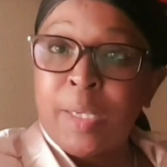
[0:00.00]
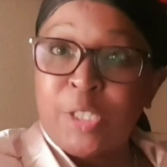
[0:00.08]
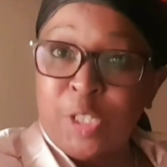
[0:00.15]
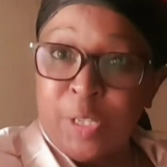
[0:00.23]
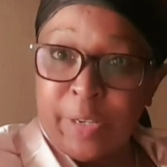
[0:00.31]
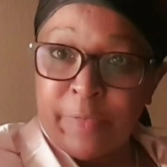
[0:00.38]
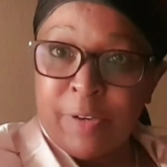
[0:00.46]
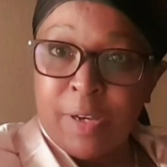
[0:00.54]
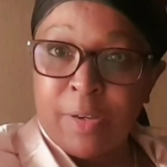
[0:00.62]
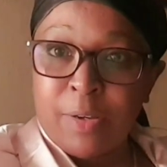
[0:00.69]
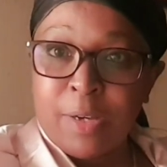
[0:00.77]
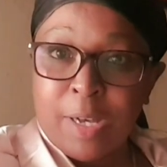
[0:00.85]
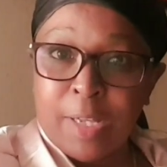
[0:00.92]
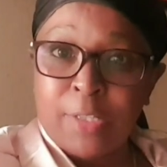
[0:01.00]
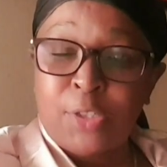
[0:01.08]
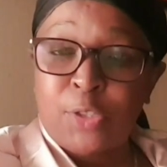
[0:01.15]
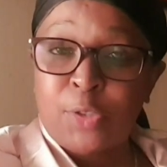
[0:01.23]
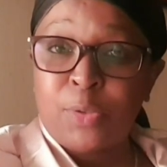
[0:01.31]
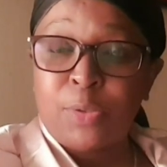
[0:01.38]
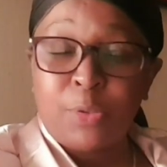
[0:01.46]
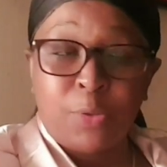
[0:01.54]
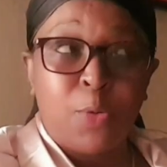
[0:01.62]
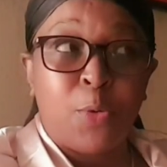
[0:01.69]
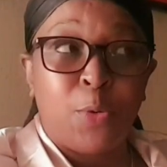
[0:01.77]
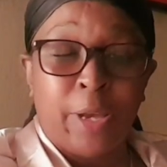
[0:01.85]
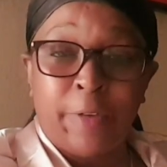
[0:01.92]
she never
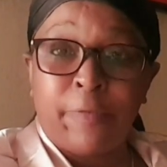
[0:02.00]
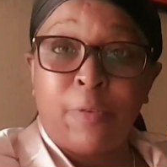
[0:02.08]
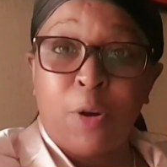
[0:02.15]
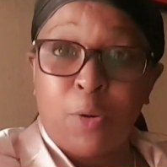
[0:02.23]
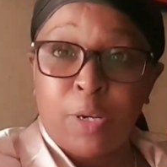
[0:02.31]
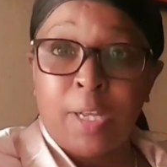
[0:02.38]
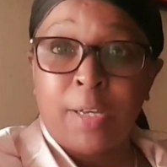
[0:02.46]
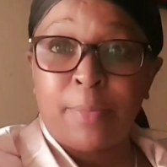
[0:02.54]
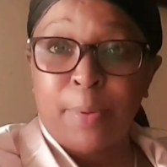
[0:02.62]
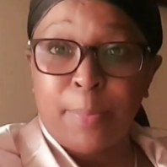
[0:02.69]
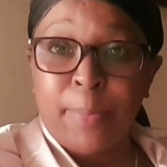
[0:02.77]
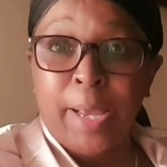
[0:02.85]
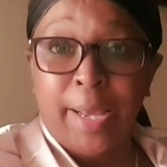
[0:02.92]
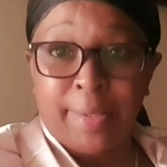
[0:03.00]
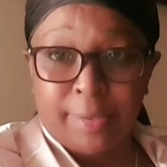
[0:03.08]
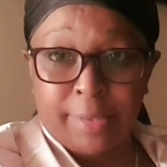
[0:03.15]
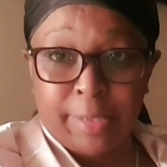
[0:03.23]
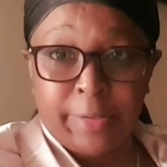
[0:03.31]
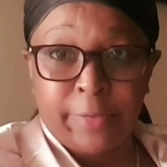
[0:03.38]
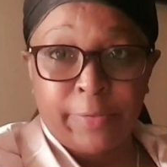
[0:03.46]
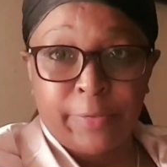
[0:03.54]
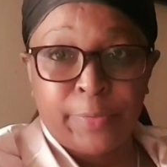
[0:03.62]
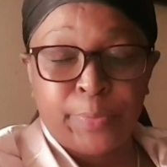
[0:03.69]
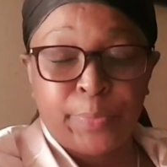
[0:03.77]
could have gone by herself.